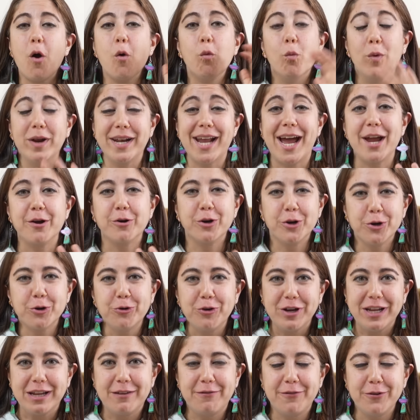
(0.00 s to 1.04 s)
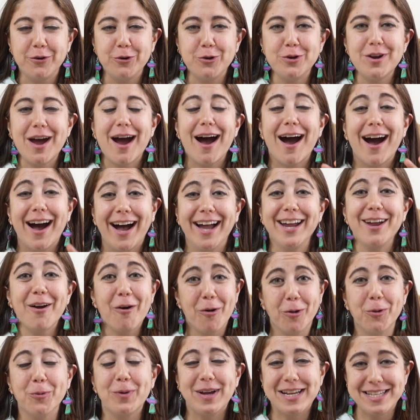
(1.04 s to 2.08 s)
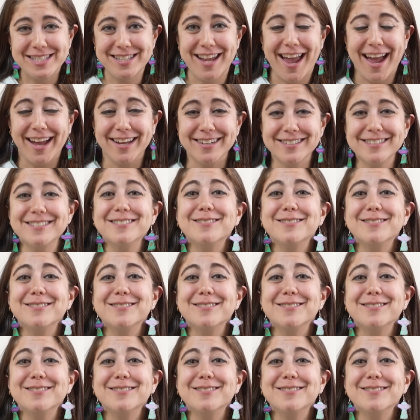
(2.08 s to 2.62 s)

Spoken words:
When I order Greek food, I always get